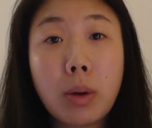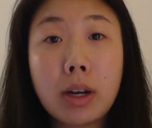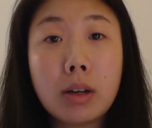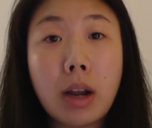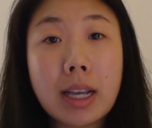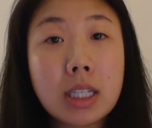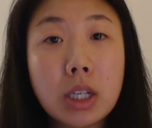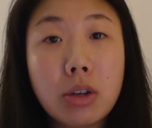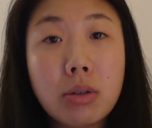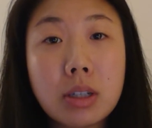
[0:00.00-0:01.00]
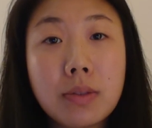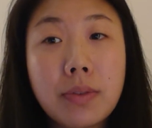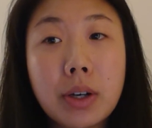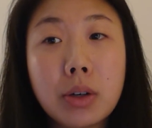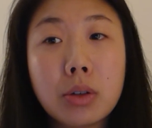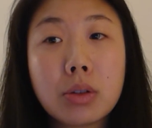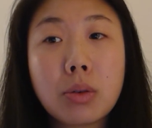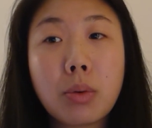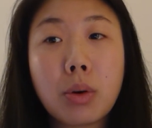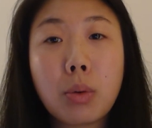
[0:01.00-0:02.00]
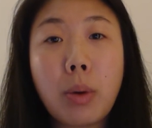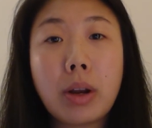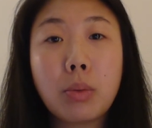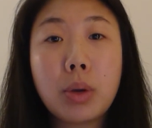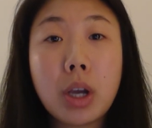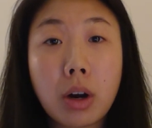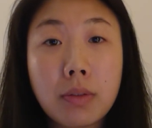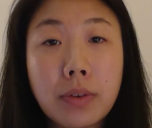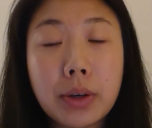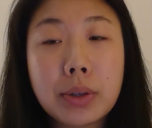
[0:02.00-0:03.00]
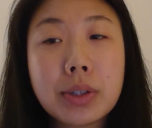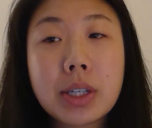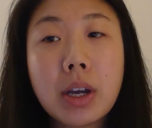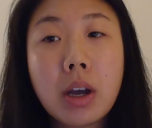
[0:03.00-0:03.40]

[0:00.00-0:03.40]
when ICU is filled or when we are filled,